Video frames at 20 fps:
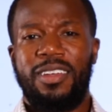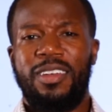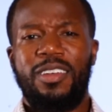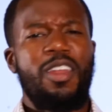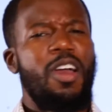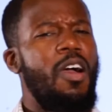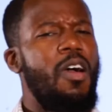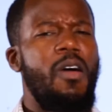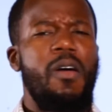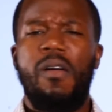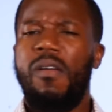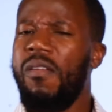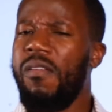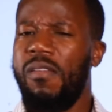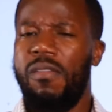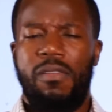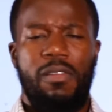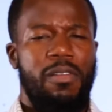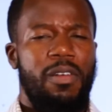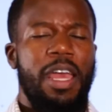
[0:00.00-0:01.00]

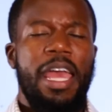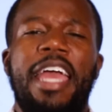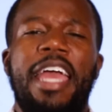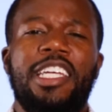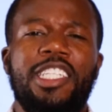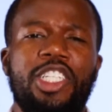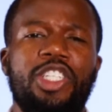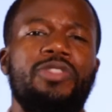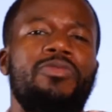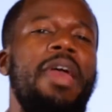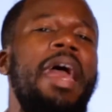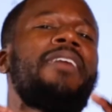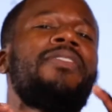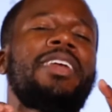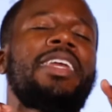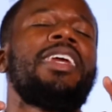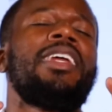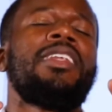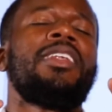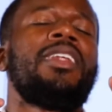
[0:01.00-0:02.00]
no
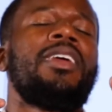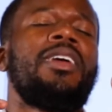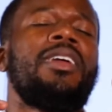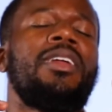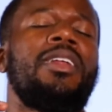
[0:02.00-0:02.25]
extravagant